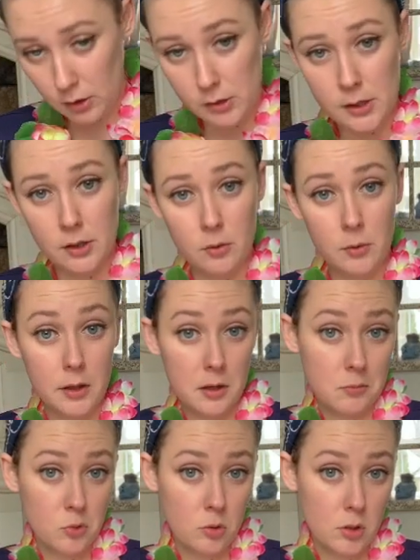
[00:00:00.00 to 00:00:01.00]
it in the way that
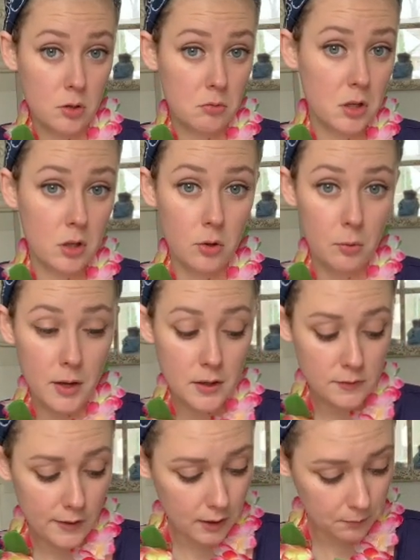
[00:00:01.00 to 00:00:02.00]
I'm showing you. Either way is
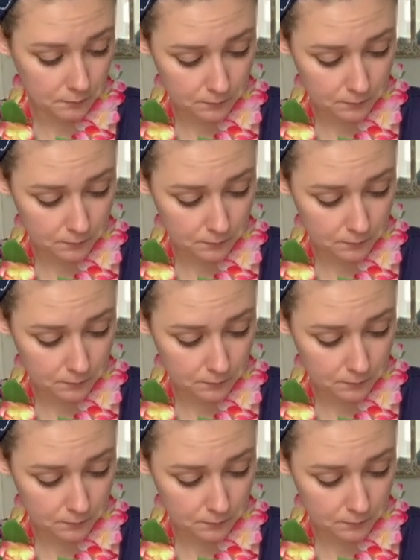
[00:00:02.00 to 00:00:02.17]
fine.